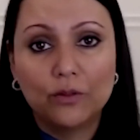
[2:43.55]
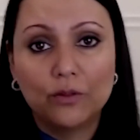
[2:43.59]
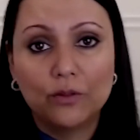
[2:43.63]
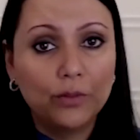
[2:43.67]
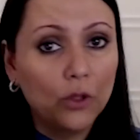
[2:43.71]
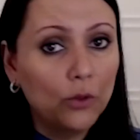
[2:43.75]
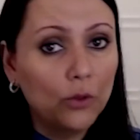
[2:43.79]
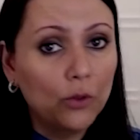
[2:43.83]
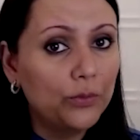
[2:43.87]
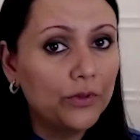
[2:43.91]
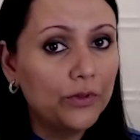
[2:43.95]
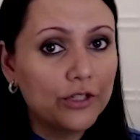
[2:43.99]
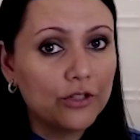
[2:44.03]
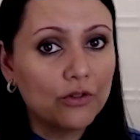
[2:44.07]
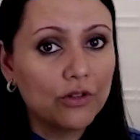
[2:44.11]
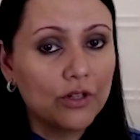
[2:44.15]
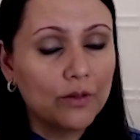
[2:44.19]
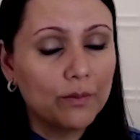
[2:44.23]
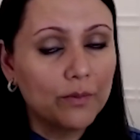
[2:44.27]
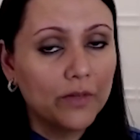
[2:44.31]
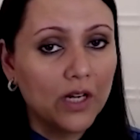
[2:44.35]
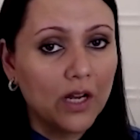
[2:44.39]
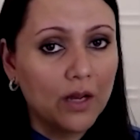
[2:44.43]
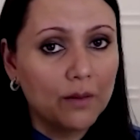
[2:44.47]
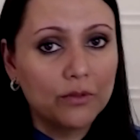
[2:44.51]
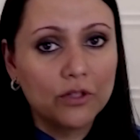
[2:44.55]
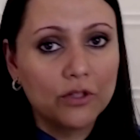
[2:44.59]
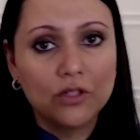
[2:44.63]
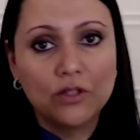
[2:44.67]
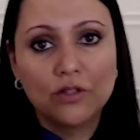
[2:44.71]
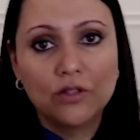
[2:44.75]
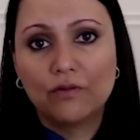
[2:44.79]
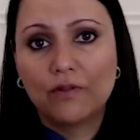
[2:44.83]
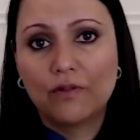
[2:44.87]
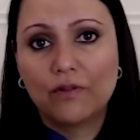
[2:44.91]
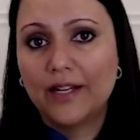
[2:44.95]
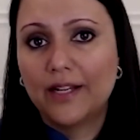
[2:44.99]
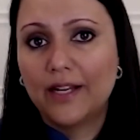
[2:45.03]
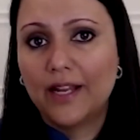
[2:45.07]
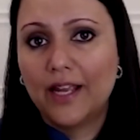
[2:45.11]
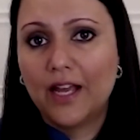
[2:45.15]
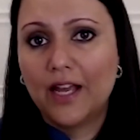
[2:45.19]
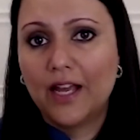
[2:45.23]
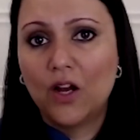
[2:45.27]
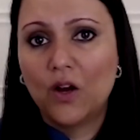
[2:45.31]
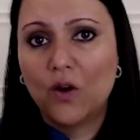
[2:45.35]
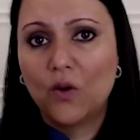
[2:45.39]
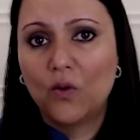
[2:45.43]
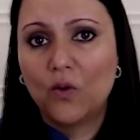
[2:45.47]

appropriate treatment options right now,